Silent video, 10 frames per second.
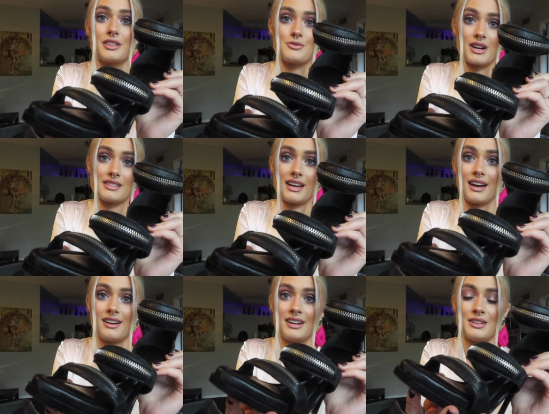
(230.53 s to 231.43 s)
the dress I
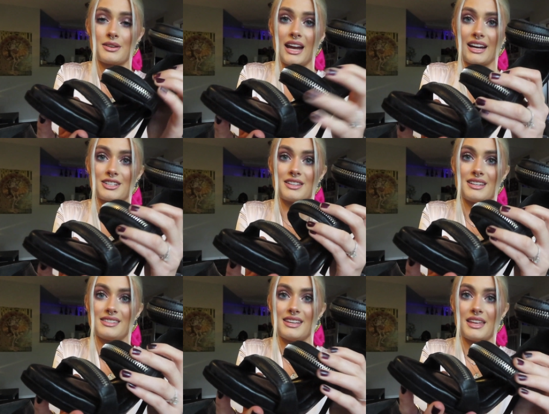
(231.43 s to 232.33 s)
had on, you could actually
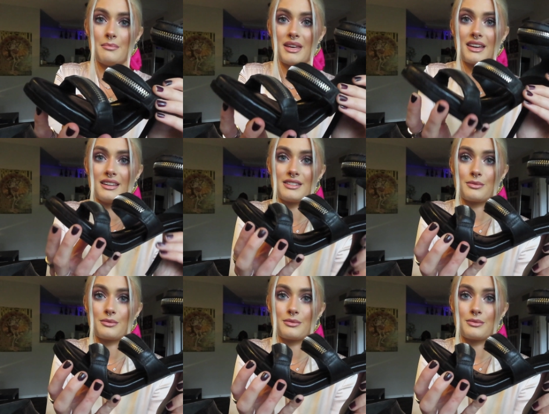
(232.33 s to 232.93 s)
see them because